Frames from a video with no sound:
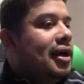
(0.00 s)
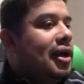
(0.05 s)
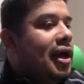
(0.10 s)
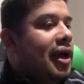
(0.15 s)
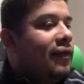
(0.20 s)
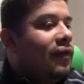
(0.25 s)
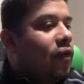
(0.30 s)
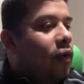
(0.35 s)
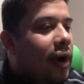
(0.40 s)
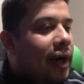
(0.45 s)

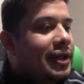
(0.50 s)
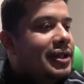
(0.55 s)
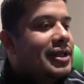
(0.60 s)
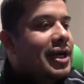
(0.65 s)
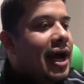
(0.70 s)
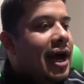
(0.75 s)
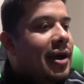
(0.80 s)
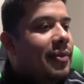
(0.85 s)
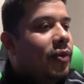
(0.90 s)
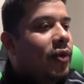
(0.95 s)
if one
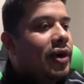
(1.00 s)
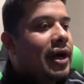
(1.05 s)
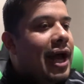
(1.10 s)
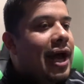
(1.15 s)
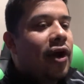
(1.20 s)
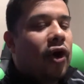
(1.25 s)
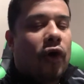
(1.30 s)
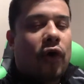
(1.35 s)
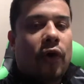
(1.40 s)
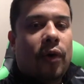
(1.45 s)
time we're
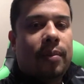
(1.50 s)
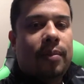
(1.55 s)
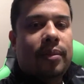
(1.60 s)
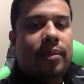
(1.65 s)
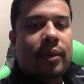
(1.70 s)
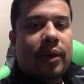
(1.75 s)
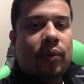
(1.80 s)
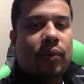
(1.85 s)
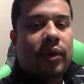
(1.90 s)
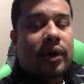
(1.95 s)
not
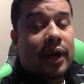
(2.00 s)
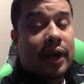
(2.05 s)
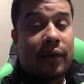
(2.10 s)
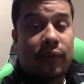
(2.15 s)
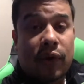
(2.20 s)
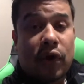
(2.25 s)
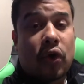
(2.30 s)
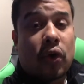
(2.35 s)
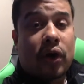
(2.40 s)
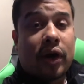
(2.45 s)
home, we're gonna
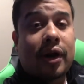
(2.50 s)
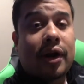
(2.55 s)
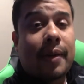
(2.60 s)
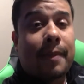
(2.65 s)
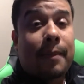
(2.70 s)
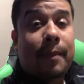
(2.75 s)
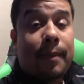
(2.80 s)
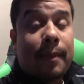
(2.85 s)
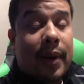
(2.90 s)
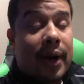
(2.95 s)
record it
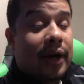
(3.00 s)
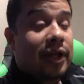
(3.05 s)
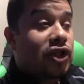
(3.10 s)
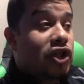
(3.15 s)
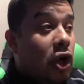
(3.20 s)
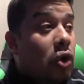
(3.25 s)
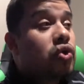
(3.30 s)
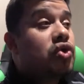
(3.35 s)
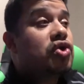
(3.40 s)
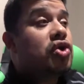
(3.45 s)
on a
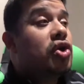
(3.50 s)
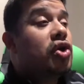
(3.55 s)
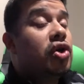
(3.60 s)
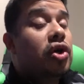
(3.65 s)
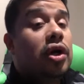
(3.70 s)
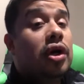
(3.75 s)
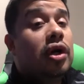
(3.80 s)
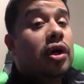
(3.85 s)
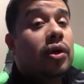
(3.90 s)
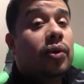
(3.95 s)
toaster.
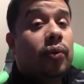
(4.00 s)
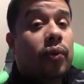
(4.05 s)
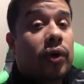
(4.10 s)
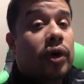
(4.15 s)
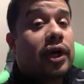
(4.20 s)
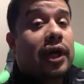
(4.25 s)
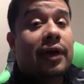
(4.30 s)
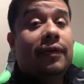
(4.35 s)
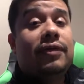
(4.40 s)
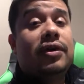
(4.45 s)

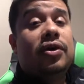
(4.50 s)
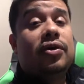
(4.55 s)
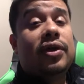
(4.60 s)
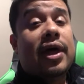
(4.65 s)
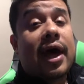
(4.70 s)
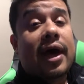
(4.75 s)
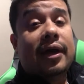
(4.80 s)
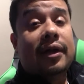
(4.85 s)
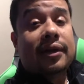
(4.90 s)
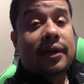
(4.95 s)
We're giving you
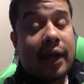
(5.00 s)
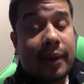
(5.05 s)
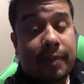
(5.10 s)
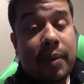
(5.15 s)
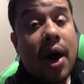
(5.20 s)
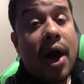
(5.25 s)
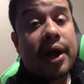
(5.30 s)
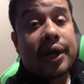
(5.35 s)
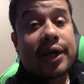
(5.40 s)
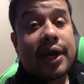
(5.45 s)
that
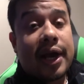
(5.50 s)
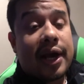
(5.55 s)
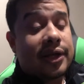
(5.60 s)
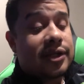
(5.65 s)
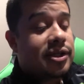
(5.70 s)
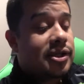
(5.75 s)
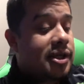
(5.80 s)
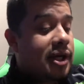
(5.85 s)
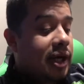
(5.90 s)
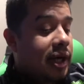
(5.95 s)

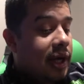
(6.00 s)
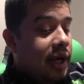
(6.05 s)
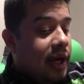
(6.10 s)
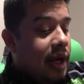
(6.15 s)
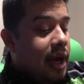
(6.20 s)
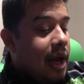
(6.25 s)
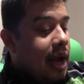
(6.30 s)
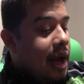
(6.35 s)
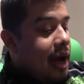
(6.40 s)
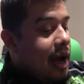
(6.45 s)
podcast.
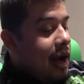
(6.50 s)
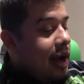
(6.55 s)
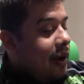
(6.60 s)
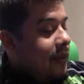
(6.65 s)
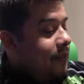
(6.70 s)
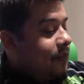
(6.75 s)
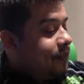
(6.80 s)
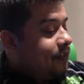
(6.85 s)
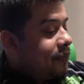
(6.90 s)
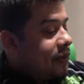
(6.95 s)

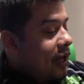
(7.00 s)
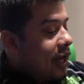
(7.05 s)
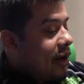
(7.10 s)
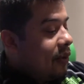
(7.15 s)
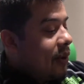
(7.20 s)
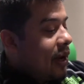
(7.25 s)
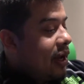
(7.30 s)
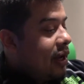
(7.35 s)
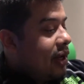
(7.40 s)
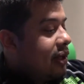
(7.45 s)

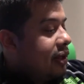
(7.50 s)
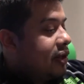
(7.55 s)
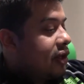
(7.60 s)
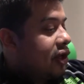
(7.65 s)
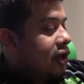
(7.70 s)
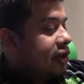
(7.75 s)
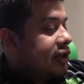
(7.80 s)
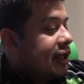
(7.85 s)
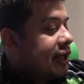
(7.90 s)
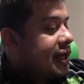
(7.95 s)
Anyway, the
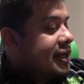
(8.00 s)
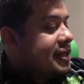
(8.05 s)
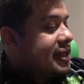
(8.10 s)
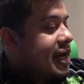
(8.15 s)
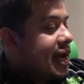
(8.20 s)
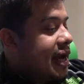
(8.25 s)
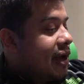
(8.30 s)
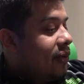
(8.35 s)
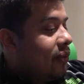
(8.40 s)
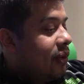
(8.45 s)
good thing is
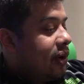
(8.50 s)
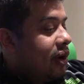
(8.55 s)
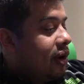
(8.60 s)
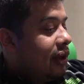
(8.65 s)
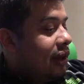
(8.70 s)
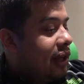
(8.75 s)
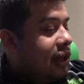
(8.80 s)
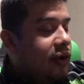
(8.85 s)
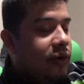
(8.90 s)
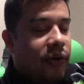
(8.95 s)
that we're
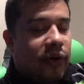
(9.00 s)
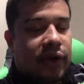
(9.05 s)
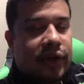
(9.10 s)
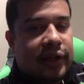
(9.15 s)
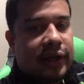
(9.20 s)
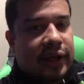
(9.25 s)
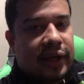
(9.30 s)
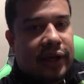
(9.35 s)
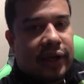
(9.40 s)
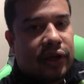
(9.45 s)

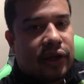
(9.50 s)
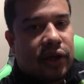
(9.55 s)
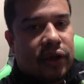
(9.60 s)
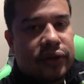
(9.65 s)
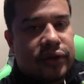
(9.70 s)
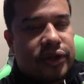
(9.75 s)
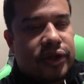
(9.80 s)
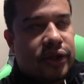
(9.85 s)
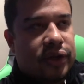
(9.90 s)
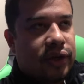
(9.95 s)
literally
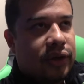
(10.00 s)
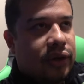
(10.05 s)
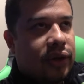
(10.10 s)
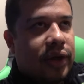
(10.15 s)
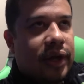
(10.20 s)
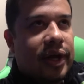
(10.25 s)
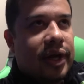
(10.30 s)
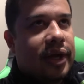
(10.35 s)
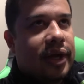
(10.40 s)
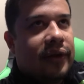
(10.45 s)
close to
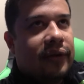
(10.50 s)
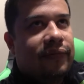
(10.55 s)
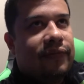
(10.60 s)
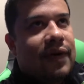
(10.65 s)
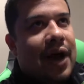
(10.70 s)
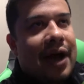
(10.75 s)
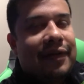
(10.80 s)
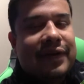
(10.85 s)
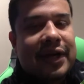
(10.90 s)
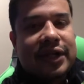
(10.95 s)

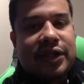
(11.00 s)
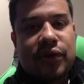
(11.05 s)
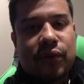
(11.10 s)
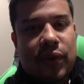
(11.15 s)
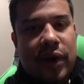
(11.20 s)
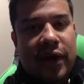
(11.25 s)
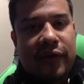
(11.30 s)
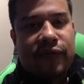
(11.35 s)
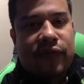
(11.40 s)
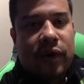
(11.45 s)
5 days
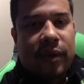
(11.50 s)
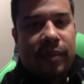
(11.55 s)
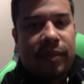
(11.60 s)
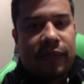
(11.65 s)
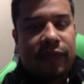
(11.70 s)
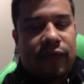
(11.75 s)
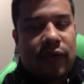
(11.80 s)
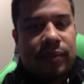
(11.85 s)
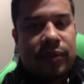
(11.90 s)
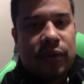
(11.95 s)
away
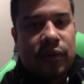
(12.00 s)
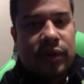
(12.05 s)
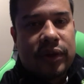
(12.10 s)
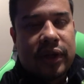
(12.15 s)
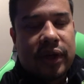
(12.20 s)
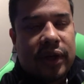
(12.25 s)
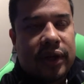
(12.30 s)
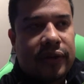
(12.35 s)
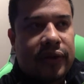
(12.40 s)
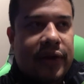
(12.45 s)
from doing
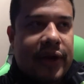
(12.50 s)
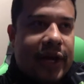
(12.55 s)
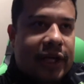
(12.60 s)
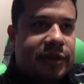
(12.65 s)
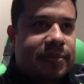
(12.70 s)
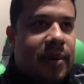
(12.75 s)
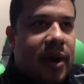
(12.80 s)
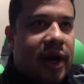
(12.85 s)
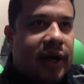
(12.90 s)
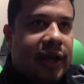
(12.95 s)
the
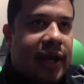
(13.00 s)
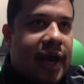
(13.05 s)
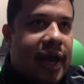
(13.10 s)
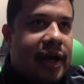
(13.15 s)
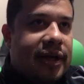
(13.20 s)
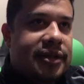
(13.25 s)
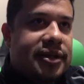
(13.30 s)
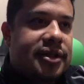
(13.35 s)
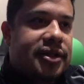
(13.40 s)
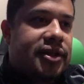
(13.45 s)
next
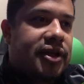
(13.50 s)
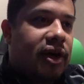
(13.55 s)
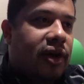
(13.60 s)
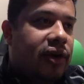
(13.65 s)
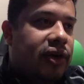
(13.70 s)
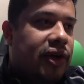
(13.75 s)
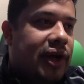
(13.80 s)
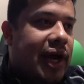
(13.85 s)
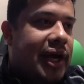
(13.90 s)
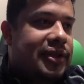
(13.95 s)
podcast, so
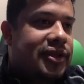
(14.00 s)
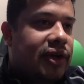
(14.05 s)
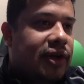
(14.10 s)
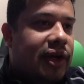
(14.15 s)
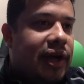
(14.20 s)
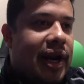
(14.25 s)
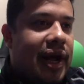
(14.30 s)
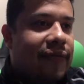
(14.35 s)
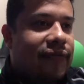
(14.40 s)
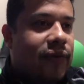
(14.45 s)
you guys aren't
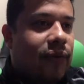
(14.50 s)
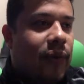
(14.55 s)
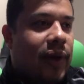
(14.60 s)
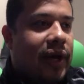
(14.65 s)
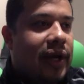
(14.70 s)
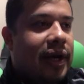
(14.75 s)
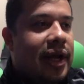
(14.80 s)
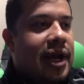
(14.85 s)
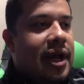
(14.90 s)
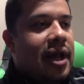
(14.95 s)
gonna have to
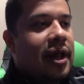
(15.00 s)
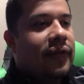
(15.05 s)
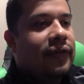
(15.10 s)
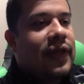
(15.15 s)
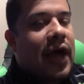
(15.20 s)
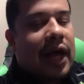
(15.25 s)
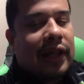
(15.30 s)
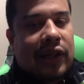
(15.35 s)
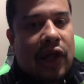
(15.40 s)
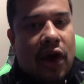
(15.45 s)
wait
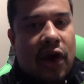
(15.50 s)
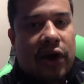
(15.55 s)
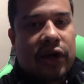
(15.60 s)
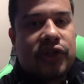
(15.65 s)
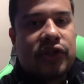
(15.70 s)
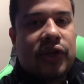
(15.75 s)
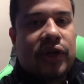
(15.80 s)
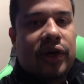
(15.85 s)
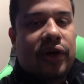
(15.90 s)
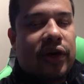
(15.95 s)
that long
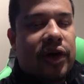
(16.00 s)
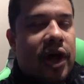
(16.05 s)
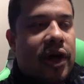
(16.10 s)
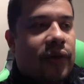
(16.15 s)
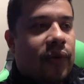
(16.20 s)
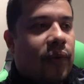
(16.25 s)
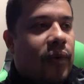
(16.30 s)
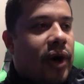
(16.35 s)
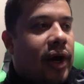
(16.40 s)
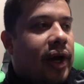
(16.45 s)
to hear
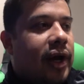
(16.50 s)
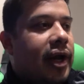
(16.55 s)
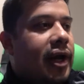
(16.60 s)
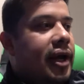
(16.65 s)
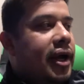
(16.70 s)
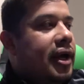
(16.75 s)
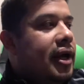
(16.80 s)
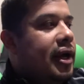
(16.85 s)
another one.